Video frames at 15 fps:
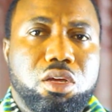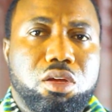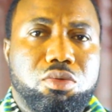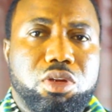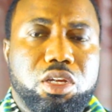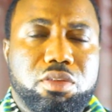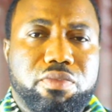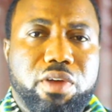
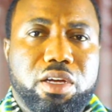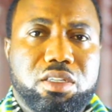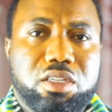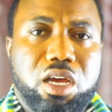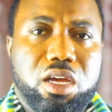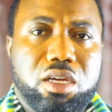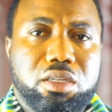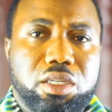risk
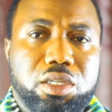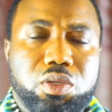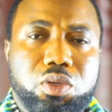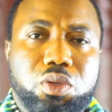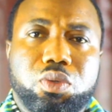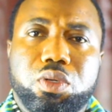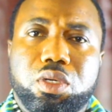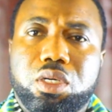factor,
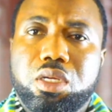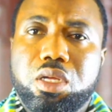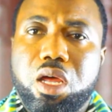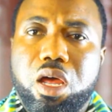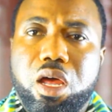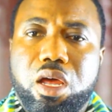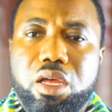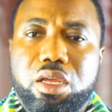
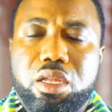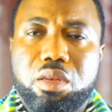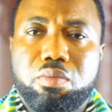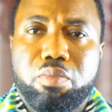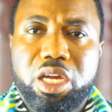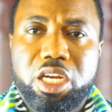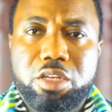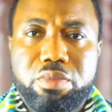in
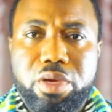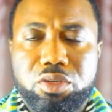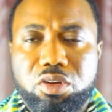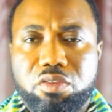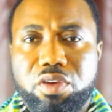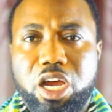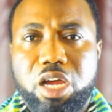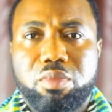management
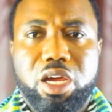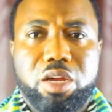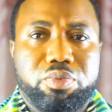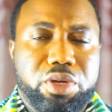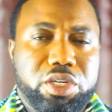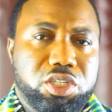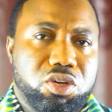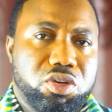of high blood
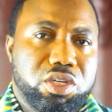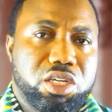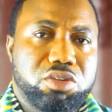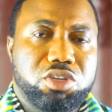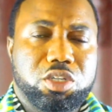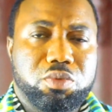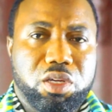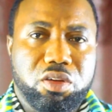pressure or in the
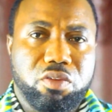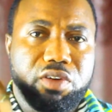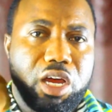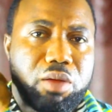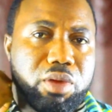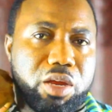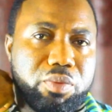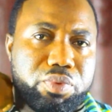treatment of high
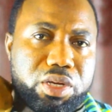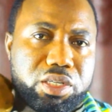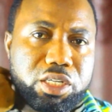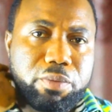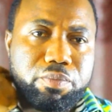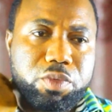blood pressure.